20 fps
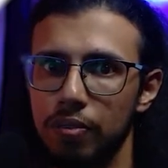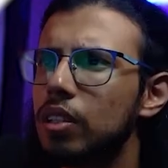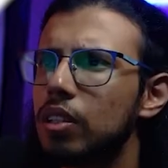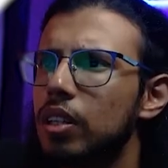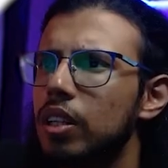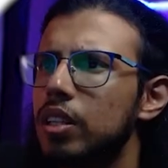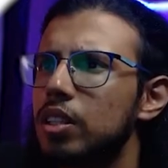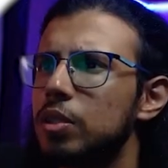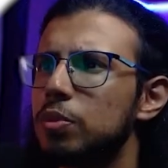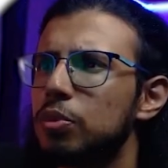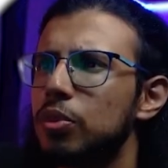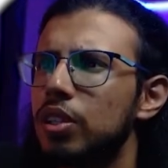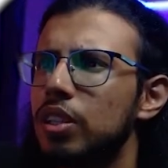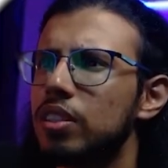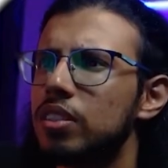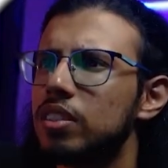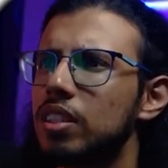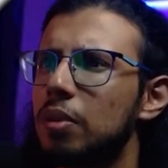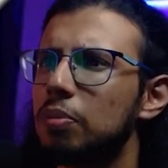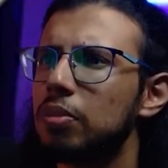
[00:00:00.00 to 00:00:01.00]
Okay, it's putting
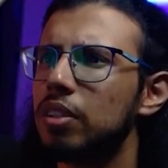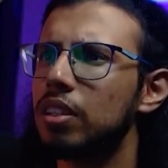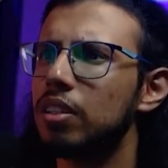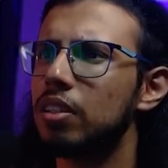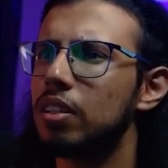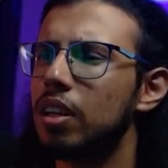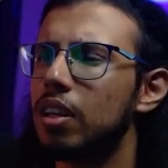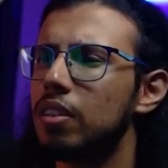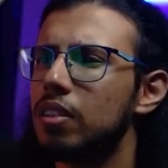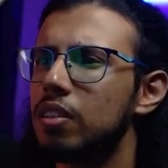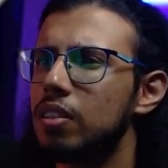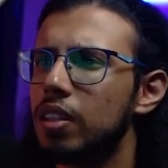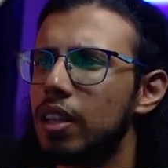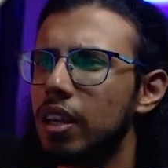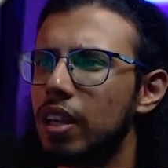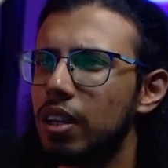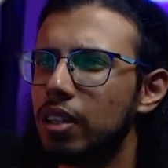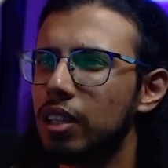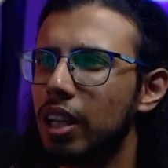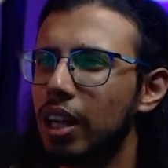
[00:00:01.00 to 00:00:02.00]
something together
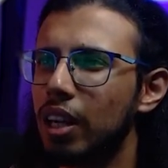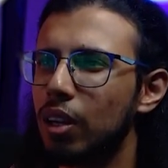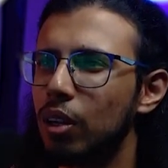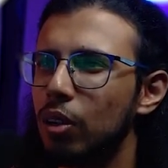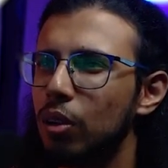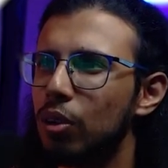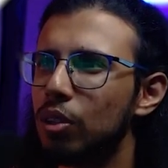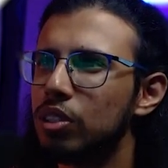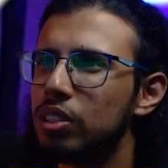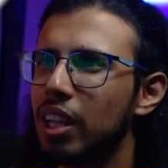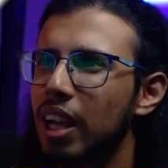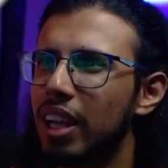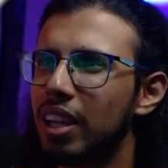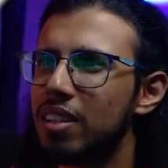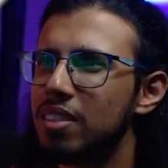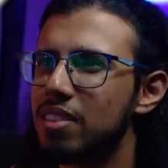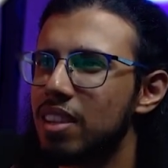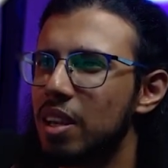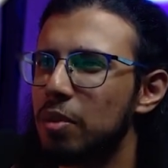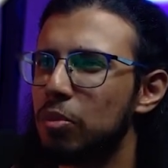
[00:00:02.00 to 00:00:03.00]
there that looks like a
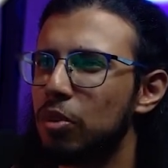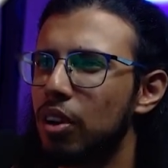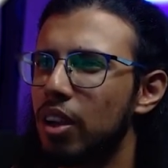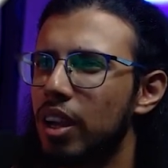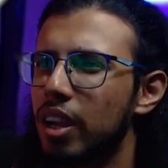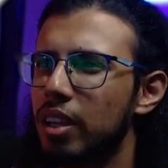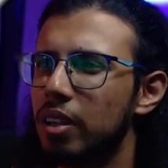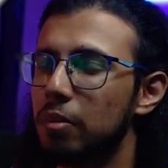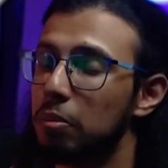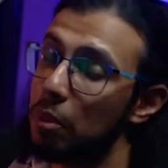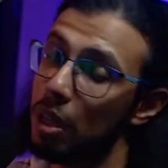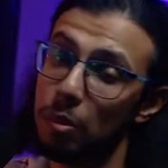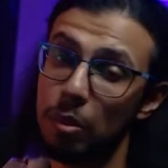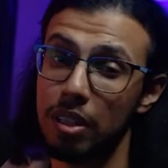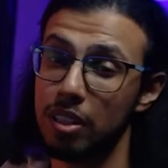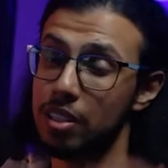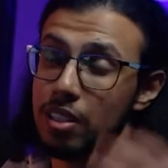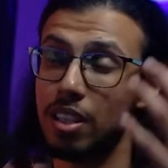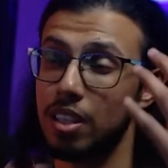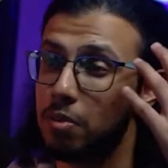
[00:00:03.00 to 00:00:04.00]
samurai. Maybe
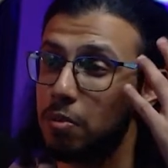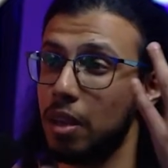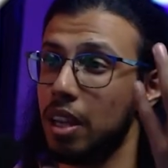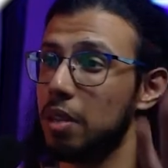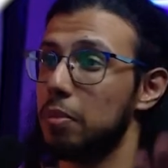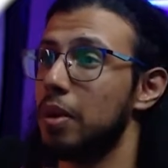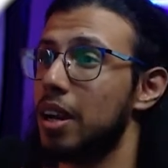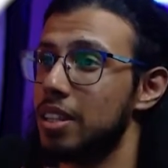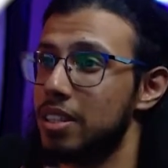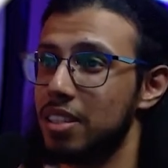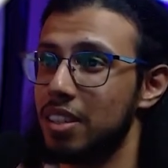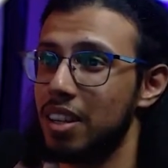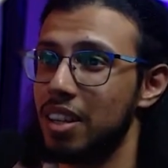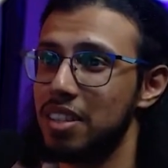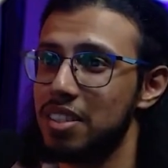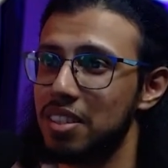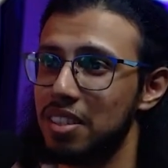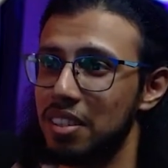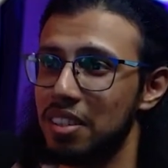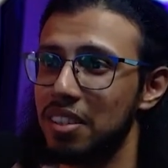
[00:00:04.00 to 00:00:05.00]
it's just my
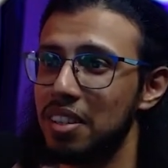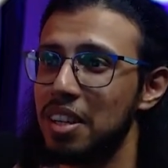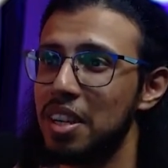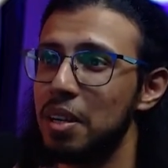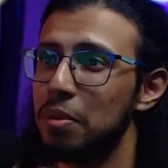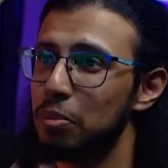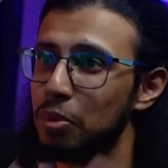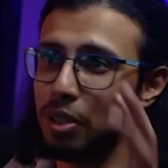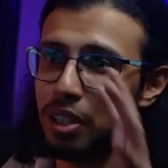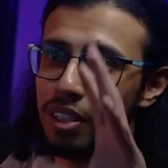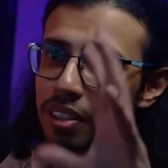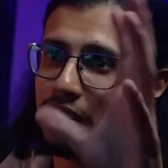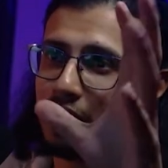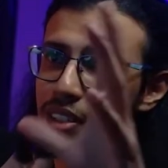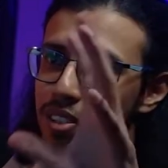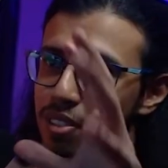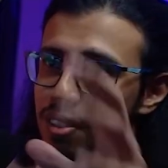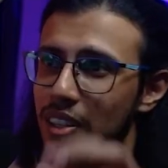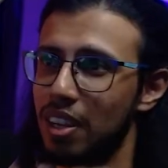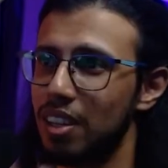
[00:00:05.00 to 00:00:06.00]
imagination putting
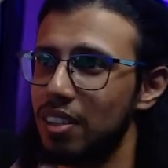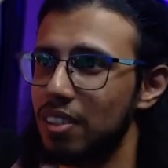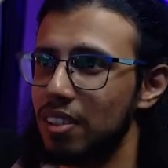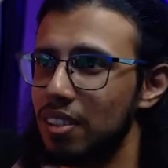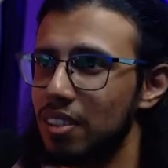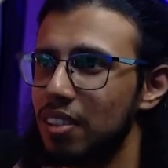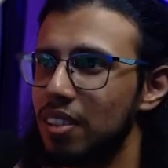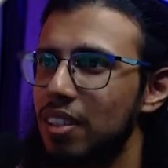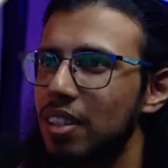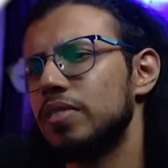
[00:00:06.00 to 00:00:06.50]
things together.